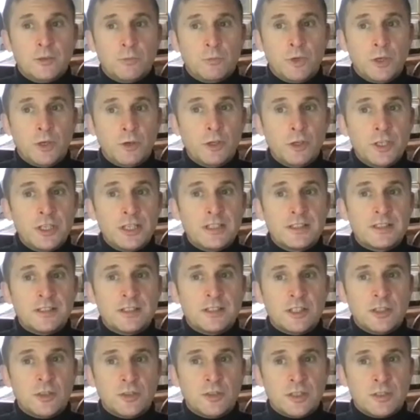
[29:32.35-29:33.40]
When all you need to
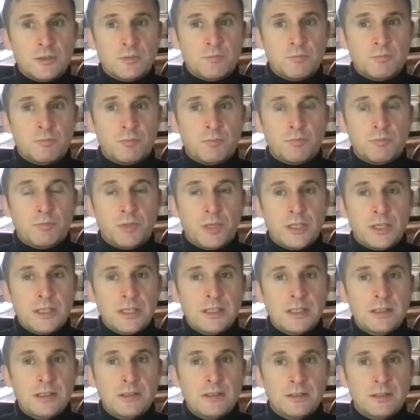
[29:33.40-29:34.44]
do is
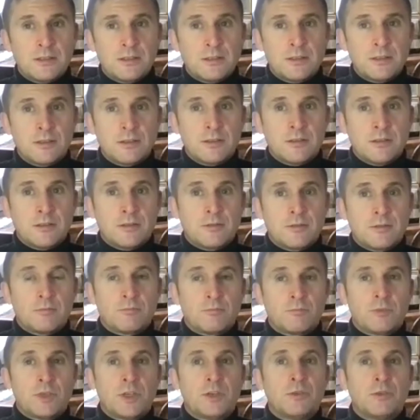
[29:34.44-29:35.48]
be,
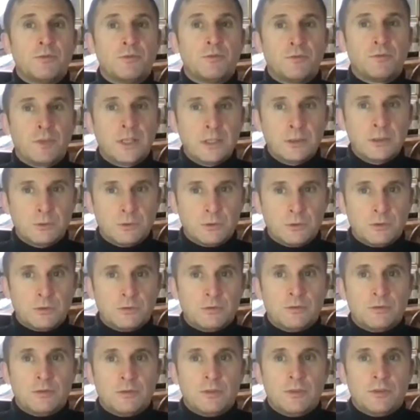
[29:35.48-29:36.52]
feel
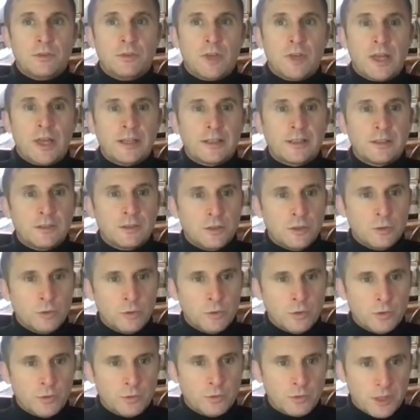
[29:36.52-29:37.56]
like
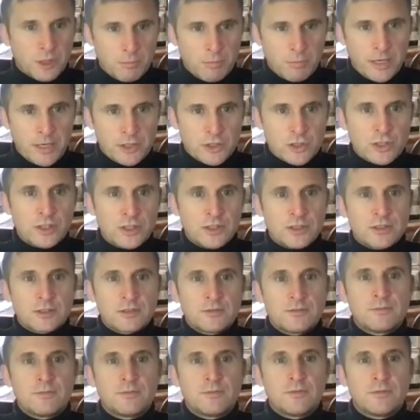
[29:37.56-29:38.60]
you're compassionate,
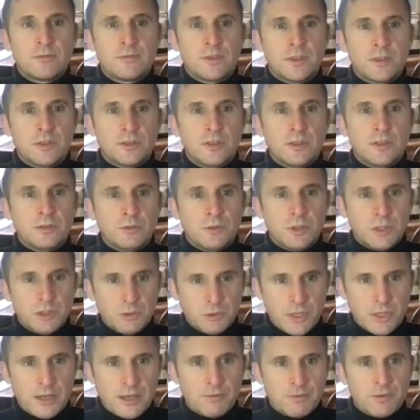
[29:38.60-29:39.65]
that you
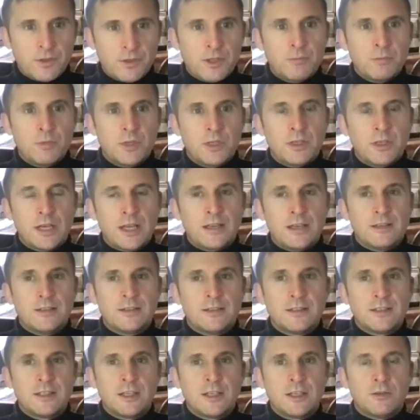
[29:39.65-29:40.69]
care for them,
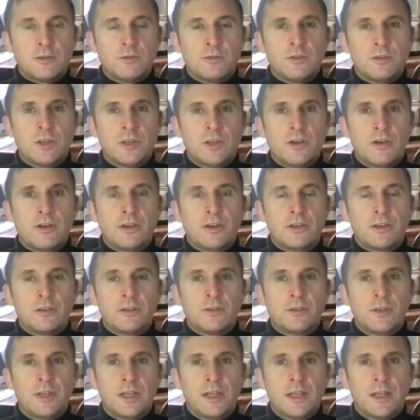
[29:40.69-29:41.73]
and know how
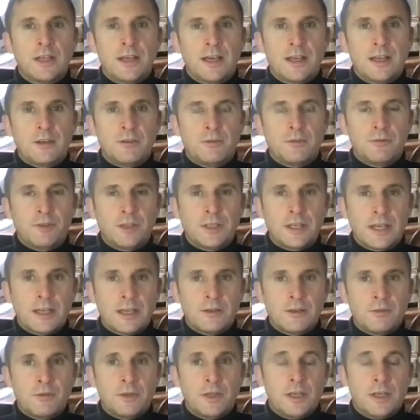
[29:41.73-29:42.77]
to